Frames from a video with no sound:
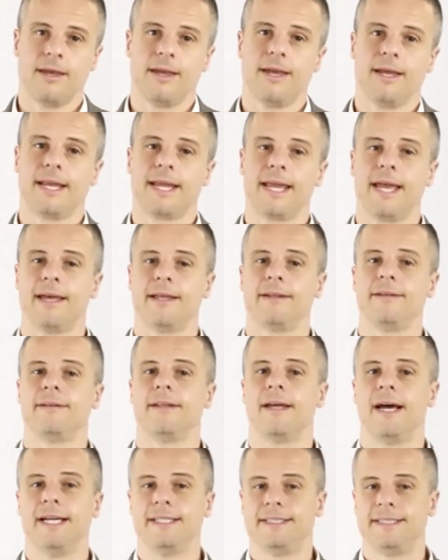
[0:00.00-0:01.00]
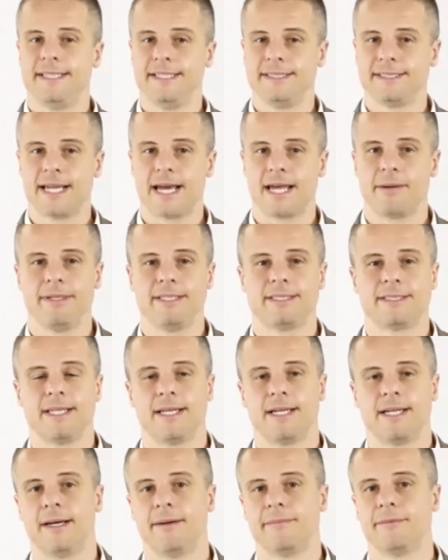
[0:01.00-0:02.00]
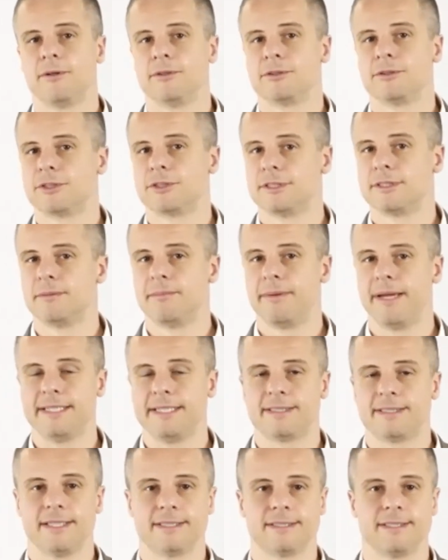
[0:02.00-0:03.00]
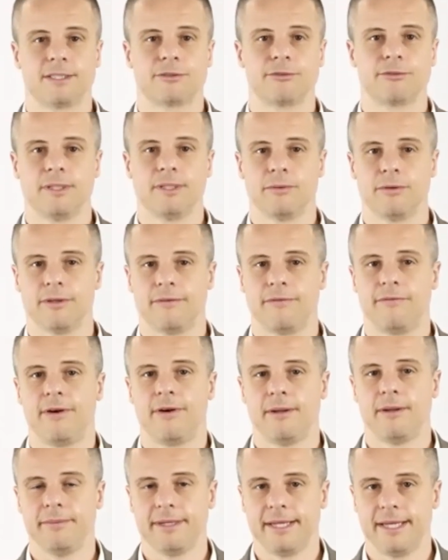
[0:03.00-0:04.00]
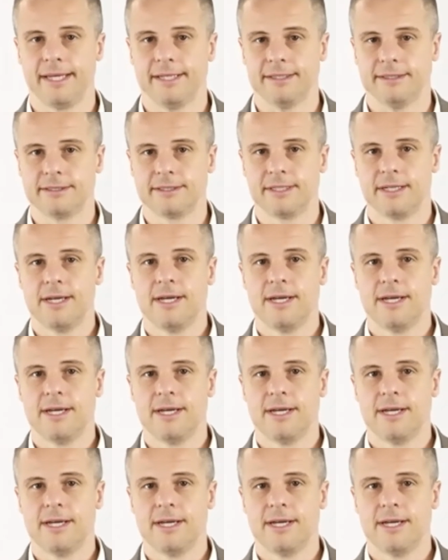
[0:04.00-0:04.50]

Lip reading: And again, IT's got to be set up. Those are just the basics. That's really where the fun begins.